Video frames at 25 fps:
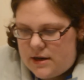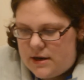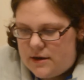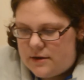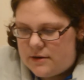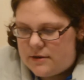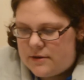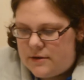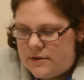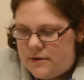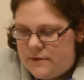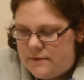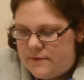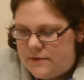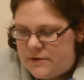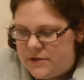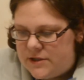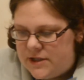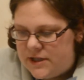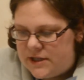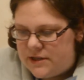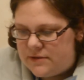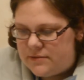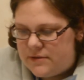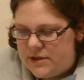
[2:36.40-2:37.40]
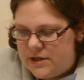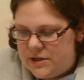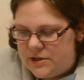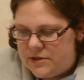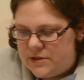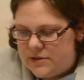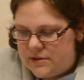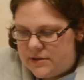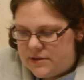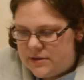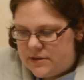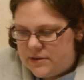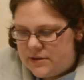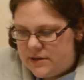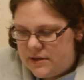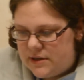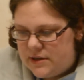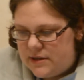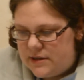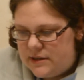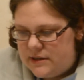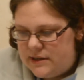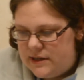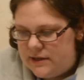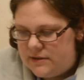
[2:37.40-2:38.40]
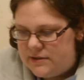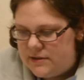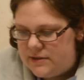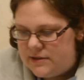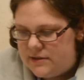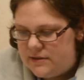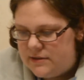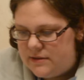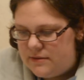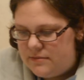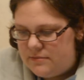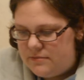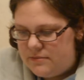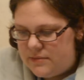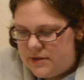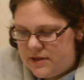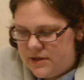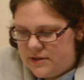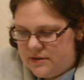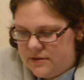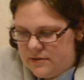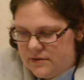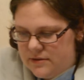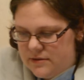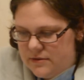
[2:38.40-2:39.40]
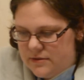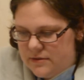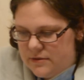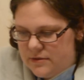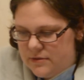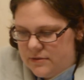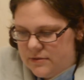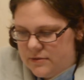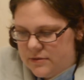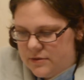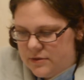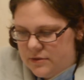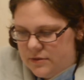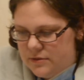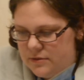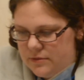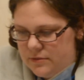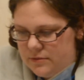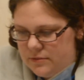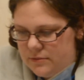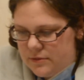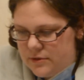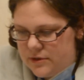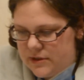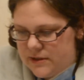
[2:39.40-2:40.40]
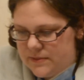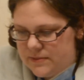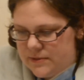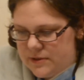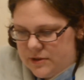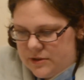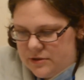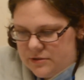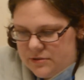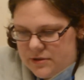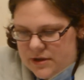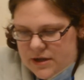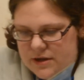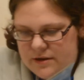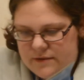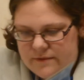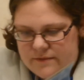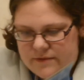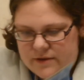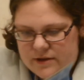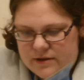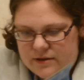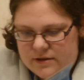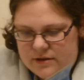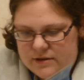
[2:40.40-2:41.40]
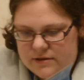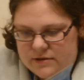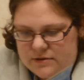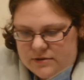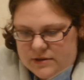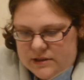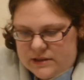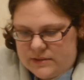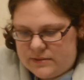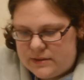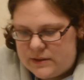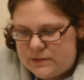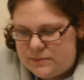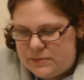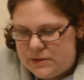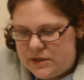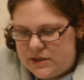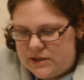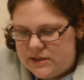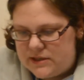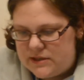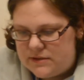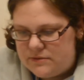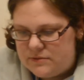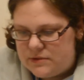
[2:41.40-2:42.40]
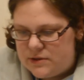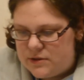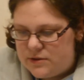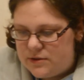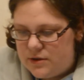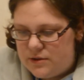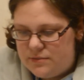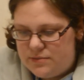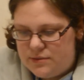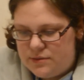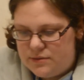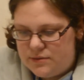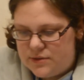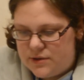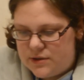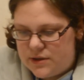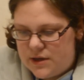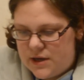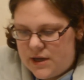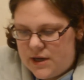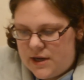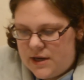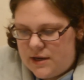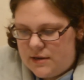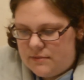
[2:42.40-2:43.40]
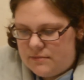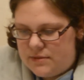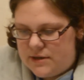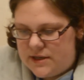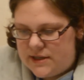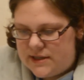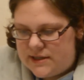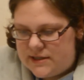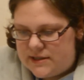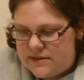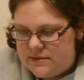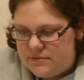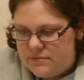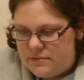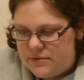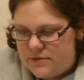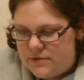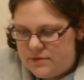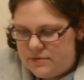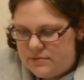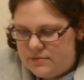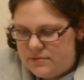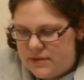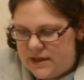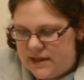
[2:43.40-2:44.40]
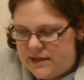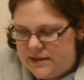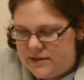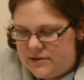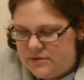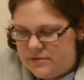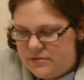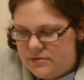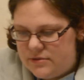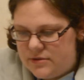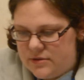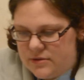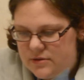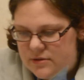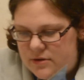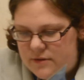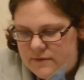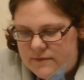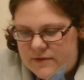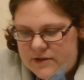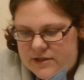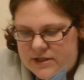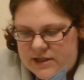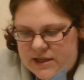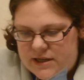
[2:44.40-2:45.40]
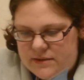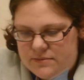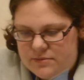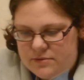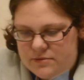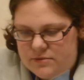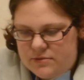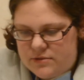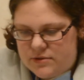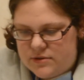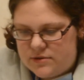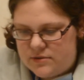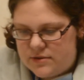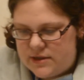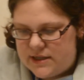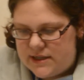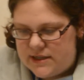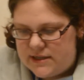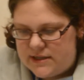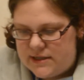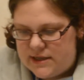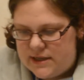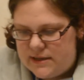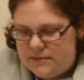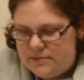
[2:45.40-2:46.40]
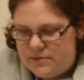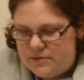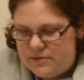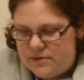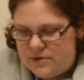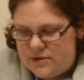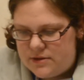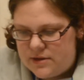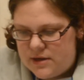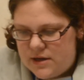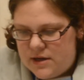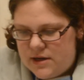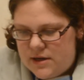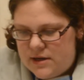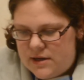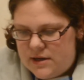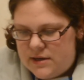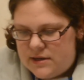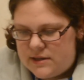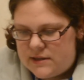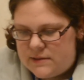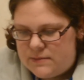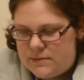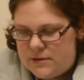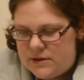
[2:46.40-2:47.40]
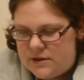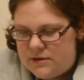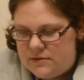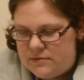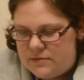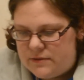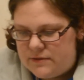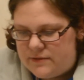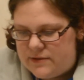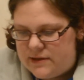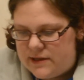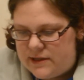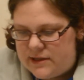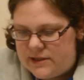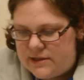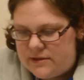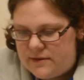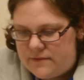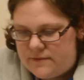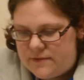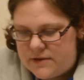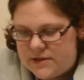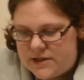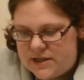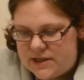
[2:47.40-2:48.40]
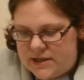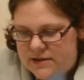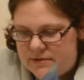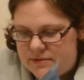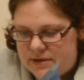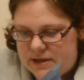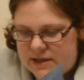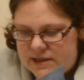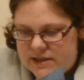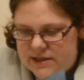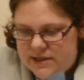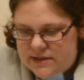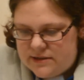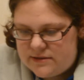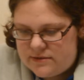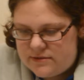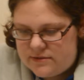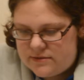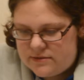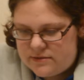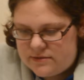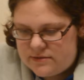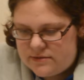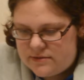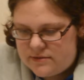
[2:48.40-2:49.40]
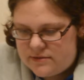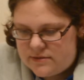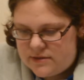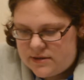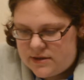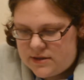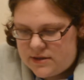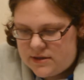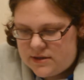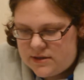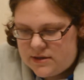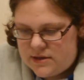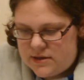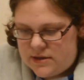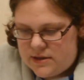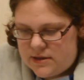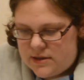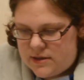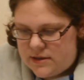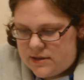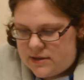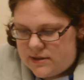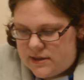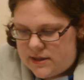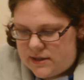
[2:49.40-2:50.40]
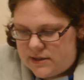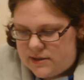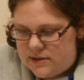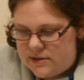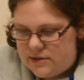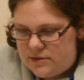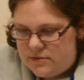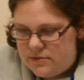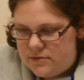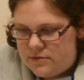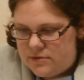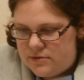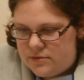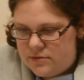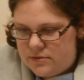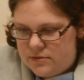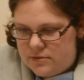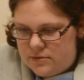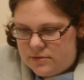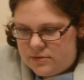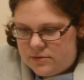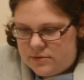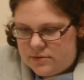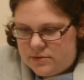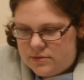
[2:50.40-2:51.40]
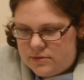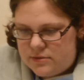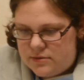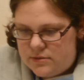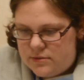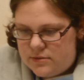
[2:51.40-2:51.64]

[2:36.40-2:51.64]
Oh, for decorations. Nestle them in your Christmas tree, fill a Christmas basket with snowballs, place them on mantels, coffee tables or end tables, sprinkle with glitter for decorating. That's so cool.